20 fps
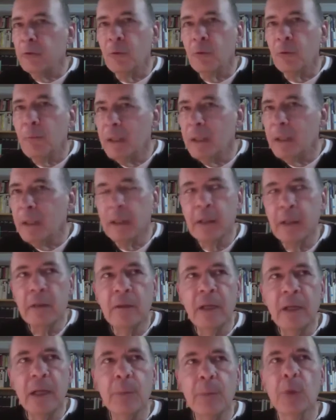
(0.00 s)
Dominican
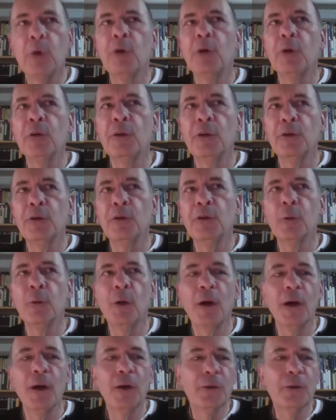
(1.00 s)
neighborhood this
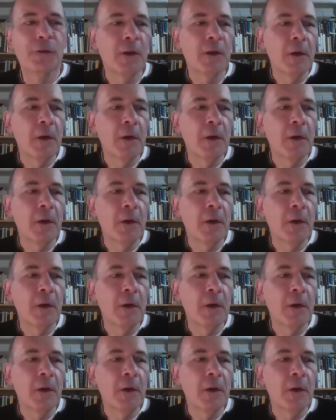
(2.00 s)
was.